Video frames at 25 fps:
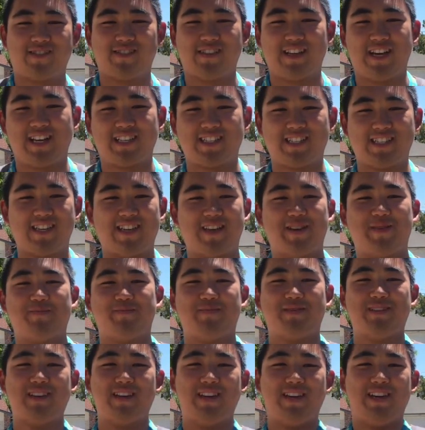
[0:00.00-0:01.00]
her last name,
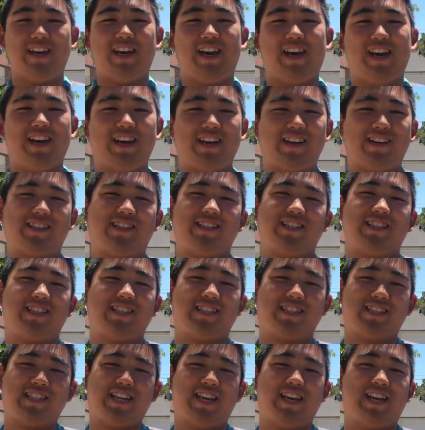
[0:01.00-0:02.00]
and to
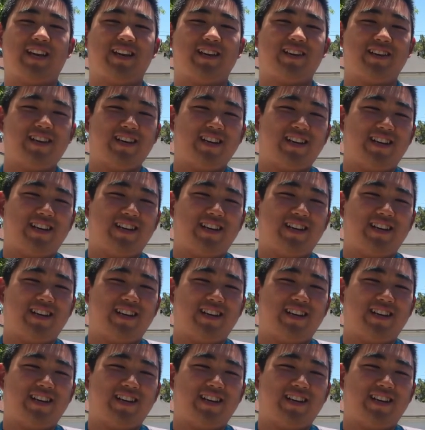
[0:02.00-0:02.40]
this day.